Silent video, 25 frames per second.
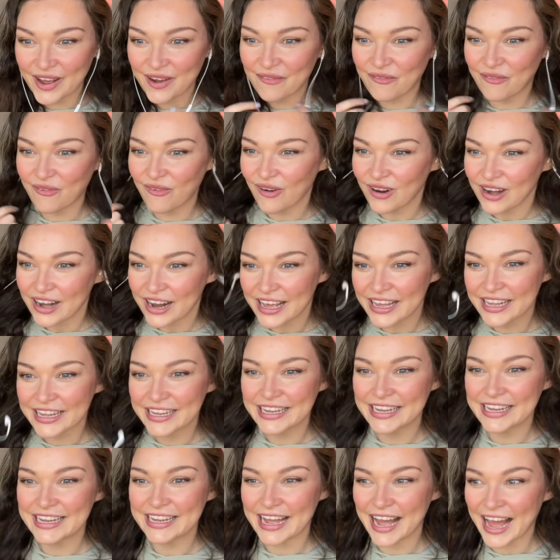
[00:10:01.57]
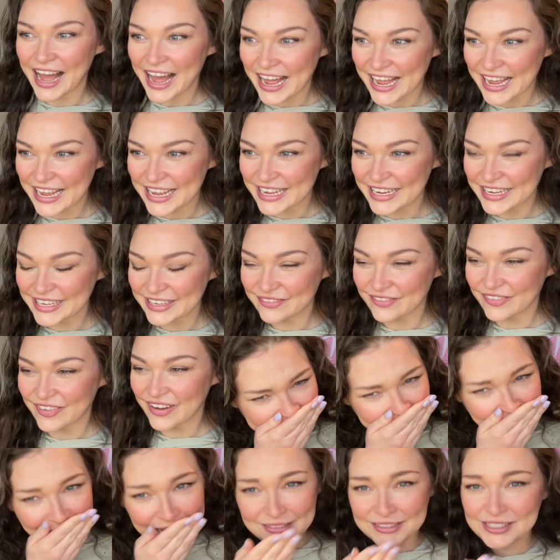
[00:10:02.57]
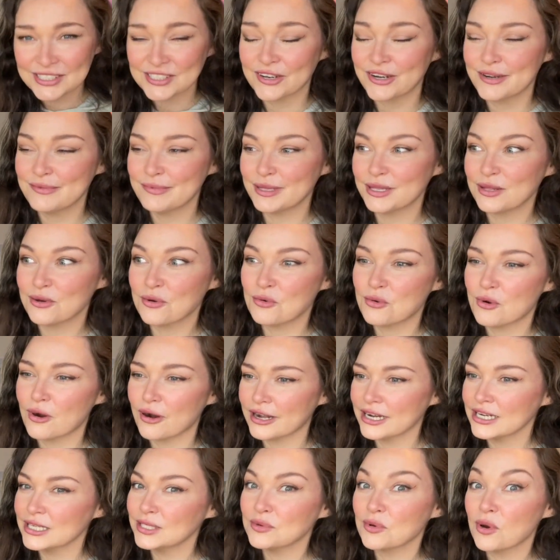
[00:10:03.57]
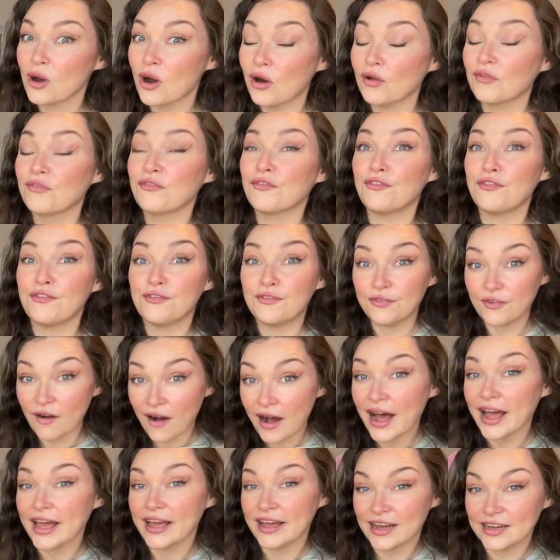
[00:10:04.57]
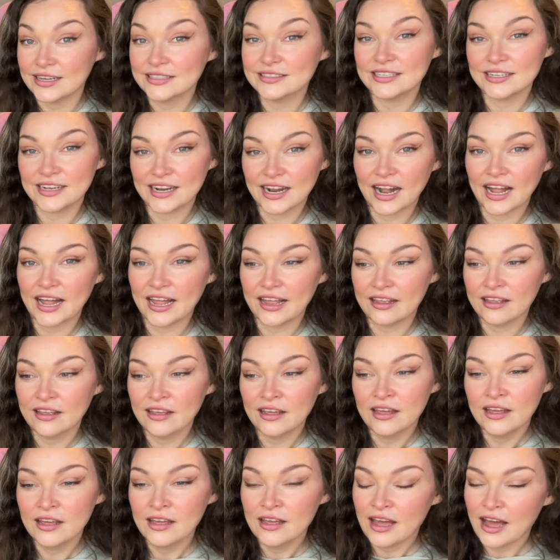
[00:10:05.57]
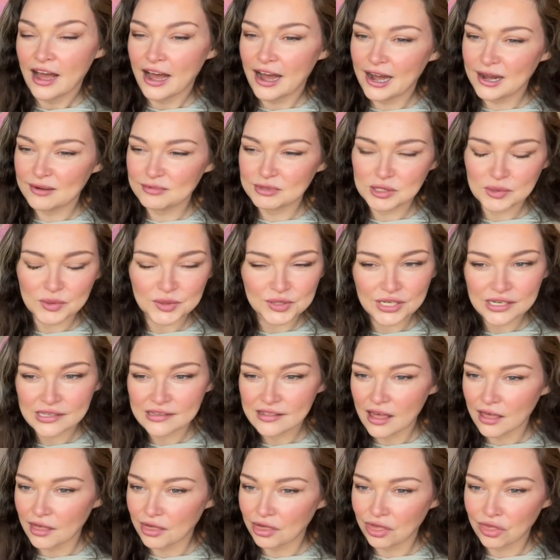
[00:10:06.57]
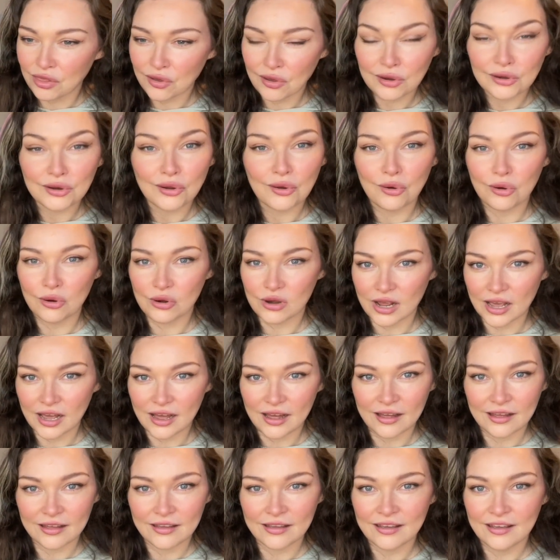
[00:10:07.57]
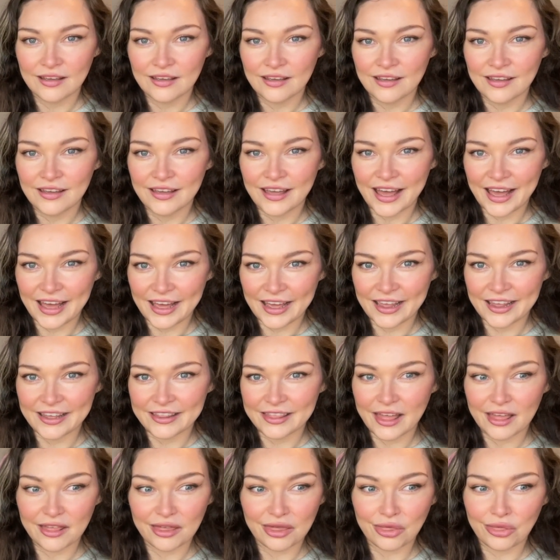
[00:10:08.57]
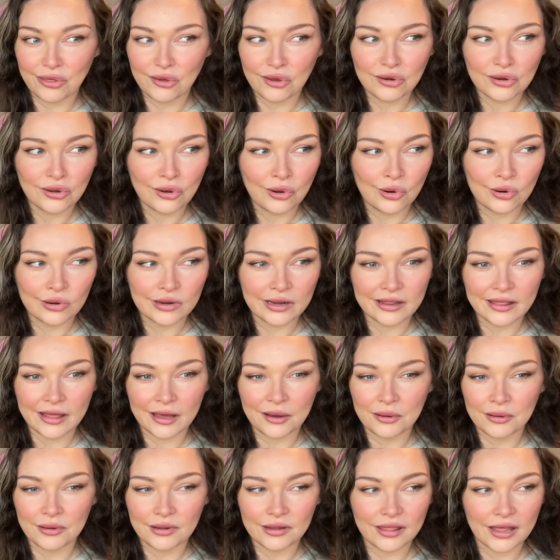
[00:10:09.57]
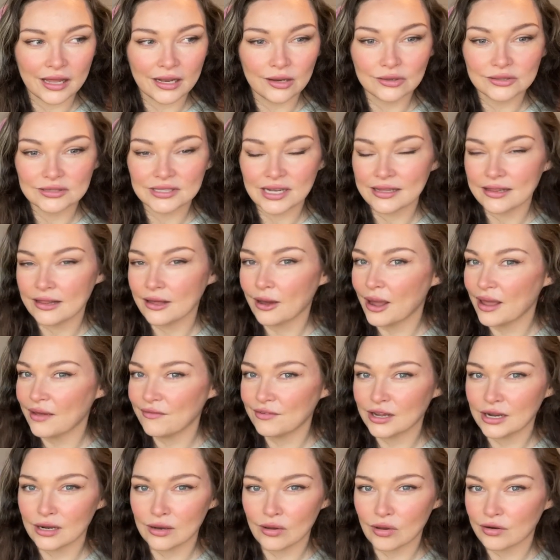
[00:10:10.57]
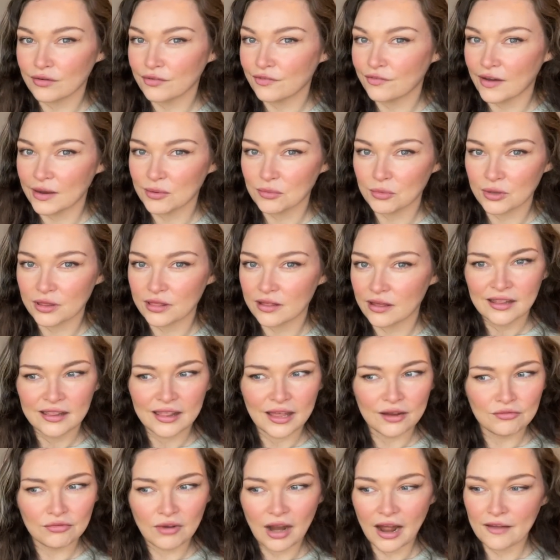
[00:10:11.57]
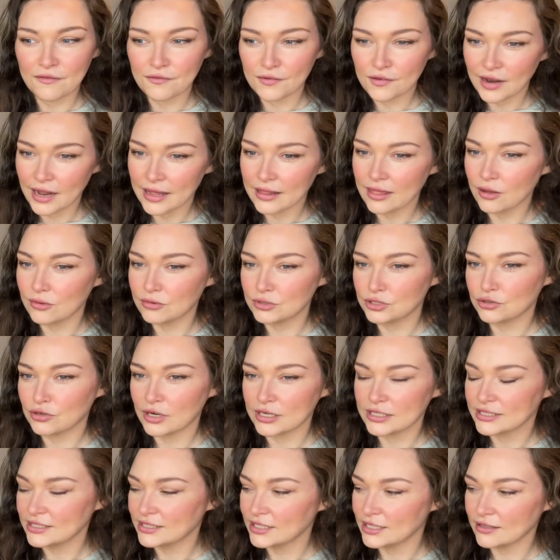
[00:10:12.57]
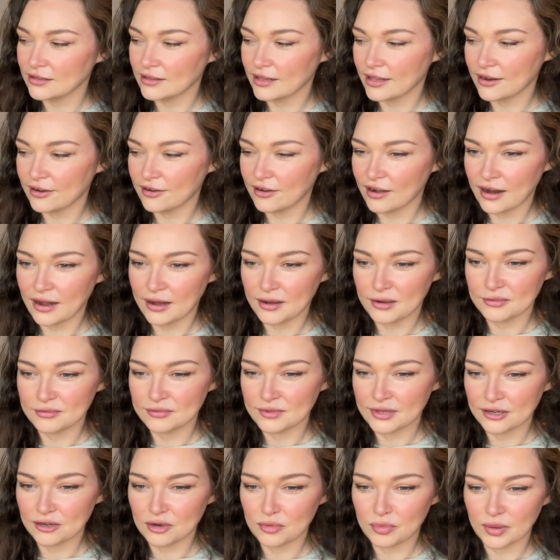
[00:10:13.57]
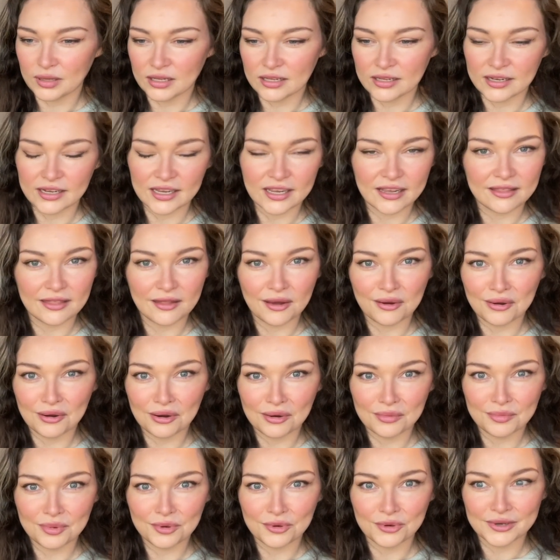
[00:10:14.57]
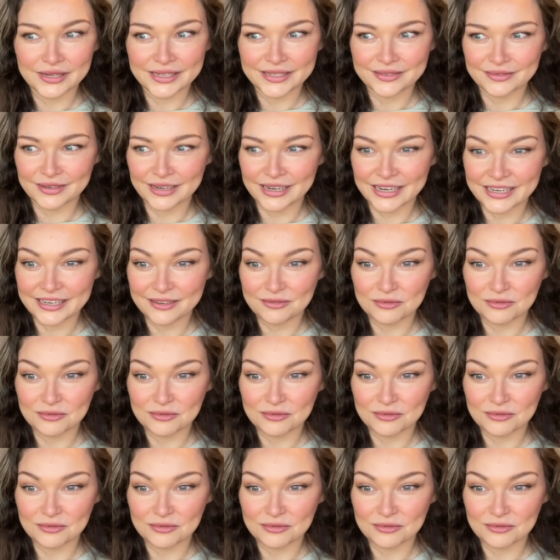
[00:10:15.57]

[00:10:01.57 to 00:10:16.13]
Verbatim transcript: What a game. I'm sorry, but the Warriors were on fire today, um, especially that third quarter. Aye, their third quarter, they were, they looked like they were having a lot of fun with it. They, I feel like they were trusting their um their ability, and they were on point, right?